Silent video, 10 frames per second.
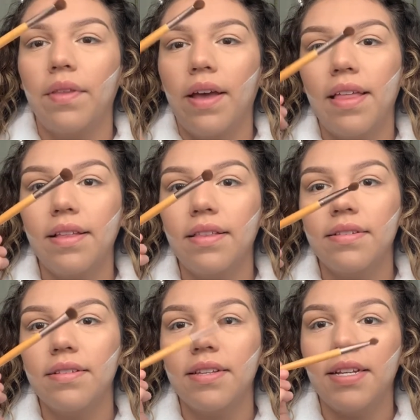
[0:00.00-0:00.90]
I think this
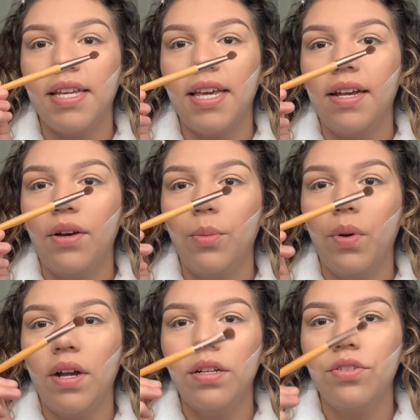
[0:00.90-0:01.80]
is an Eco
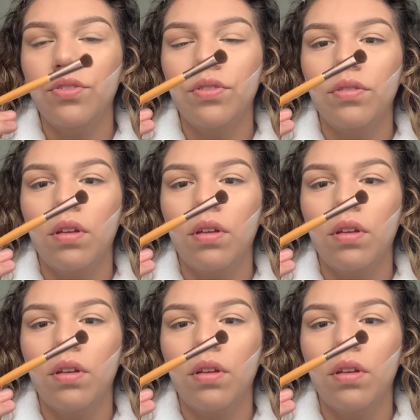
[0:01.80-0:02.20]
brush,